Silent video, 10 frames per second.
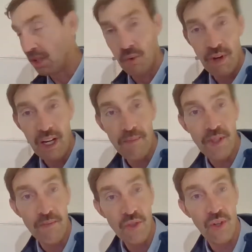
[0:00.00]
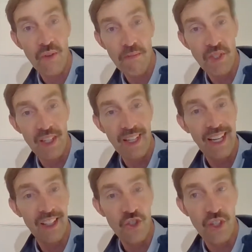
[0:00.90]
going to write up some terms in
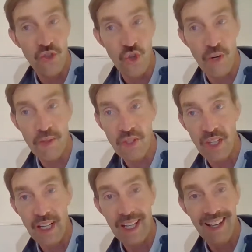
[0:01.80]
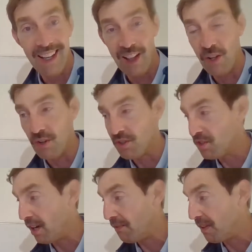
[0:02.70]
English and German today and learn
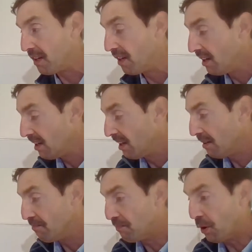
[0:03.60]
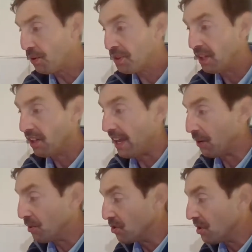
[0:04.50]
stuff in both
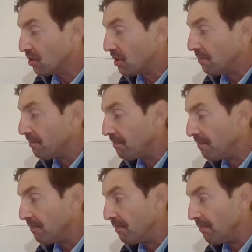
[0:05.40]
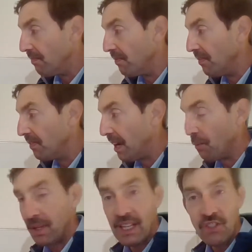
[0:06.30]
languages that
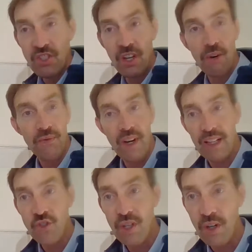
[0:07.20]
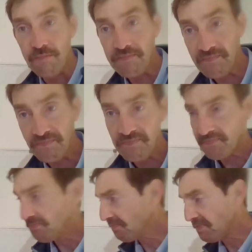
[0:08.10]
we need to know for next year.
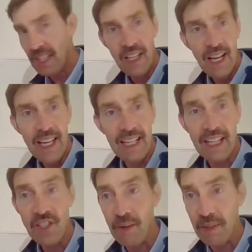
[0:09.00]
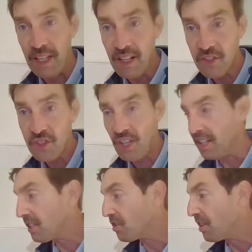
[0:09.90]
And I got somebody else.
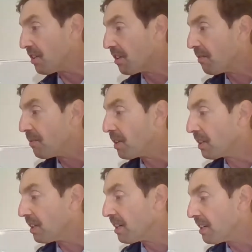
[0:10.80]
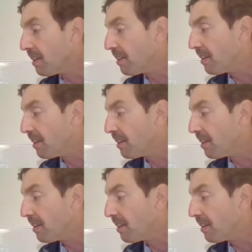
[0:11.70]
Tully's here. Very good.